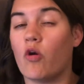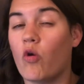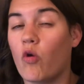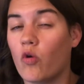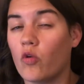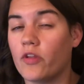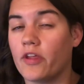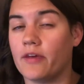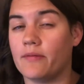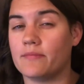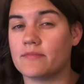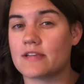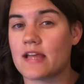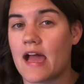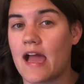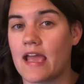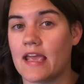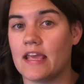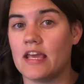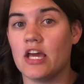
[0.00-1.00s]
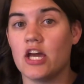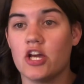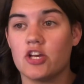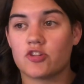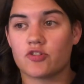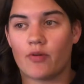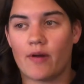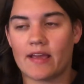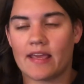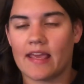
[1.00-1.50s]
hold him tight
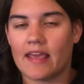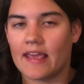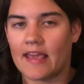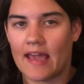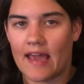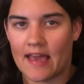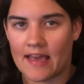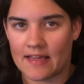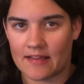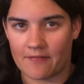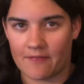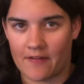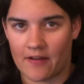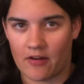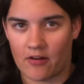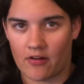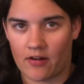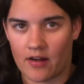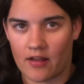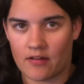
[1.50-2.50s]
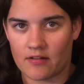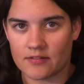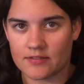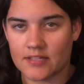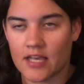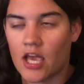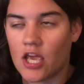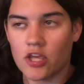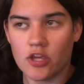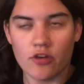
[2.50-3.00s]
so I can get his fingernails.